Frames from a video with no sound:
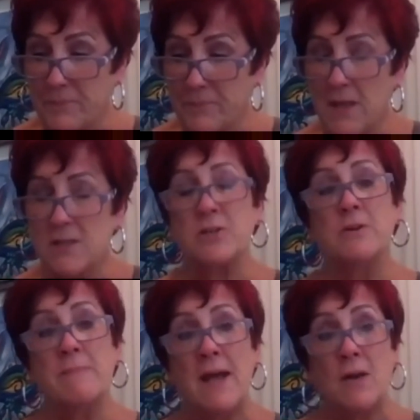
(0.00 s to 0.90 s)
So no
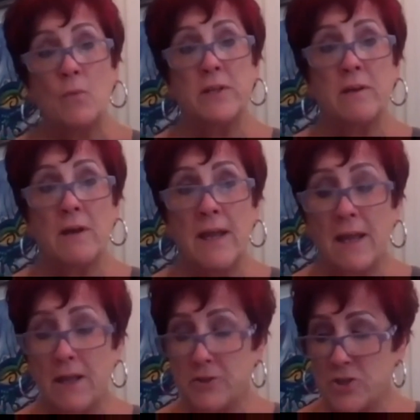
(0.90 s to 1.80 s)
matter what your
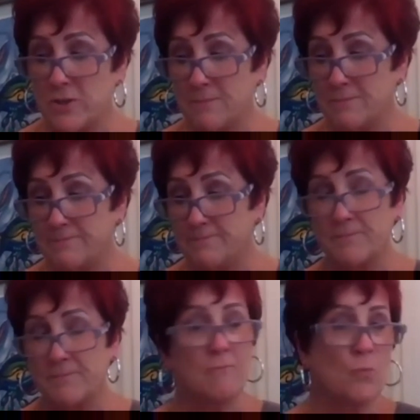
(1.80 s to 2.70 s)
age,
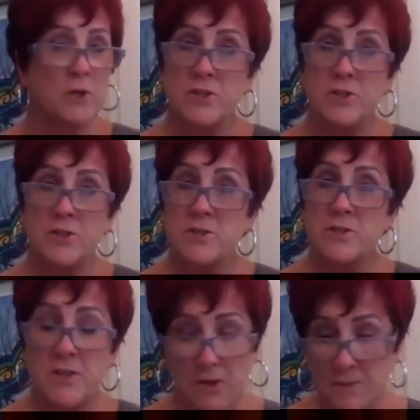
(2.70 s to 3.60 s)
what your
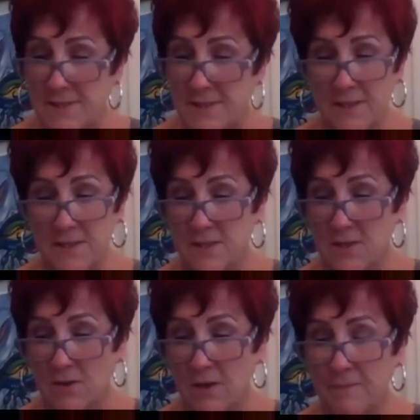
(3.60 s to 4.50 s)
circumstances
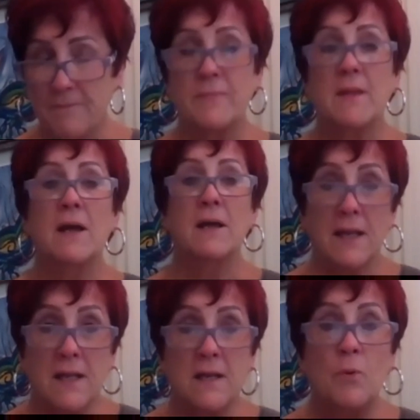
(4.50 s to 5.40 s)
are, get
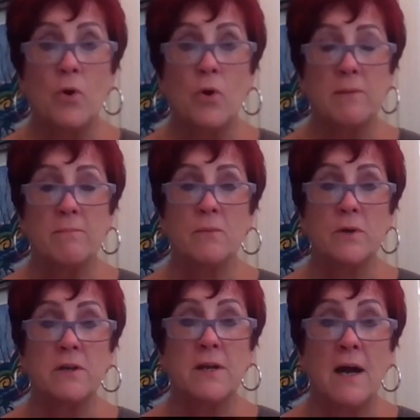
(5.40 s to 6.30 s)
an appointment with your
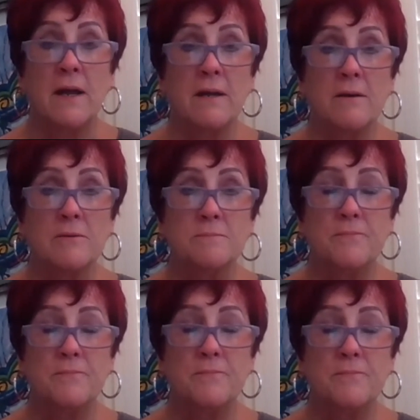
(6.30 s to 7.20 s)
gyno.
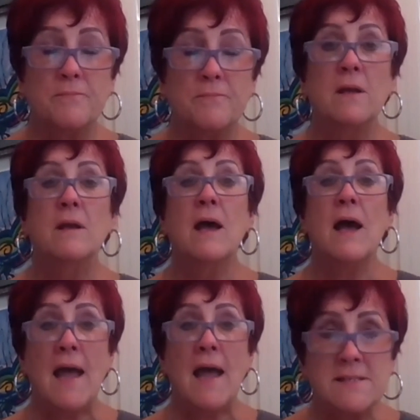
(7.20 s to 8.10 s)

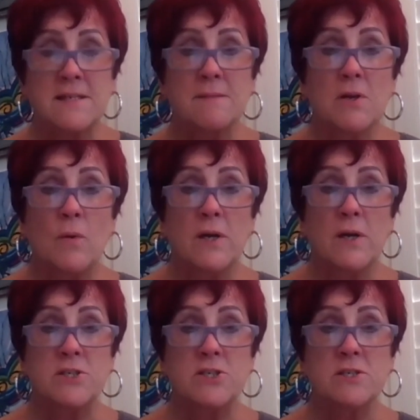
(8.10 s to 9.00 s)
Ask him the
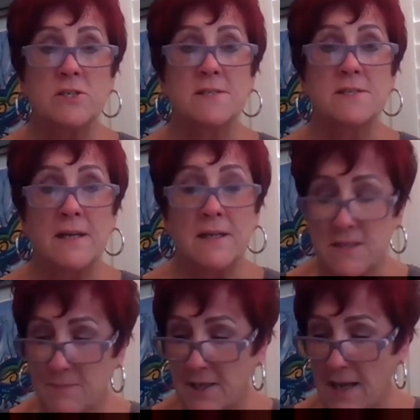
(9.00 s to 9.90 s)
questions that need to
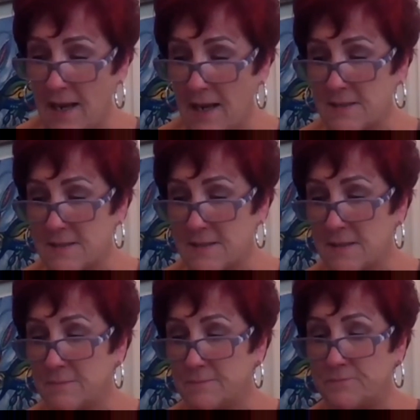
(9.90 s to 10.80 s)
be asked.
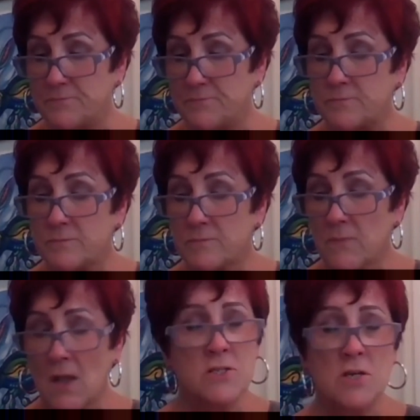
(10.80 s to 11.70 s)

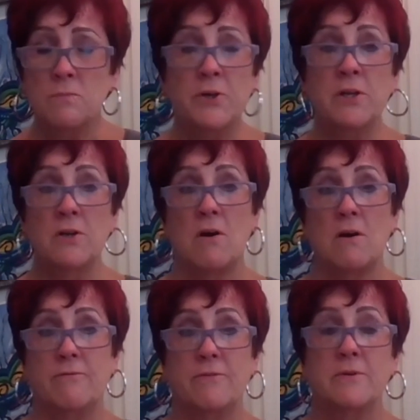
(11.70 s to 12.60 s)
Don't put it off.
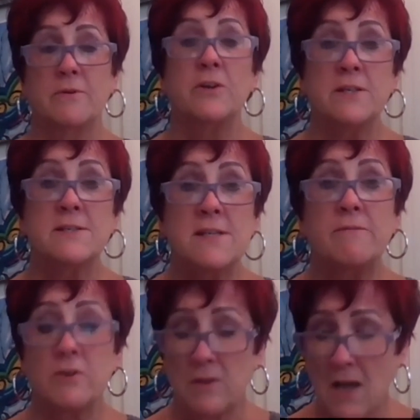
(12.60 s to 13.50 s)
You can save
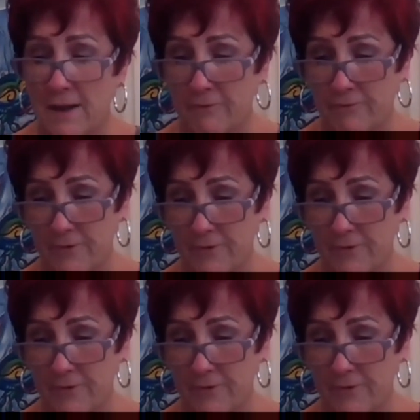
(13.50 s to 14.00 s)
your life.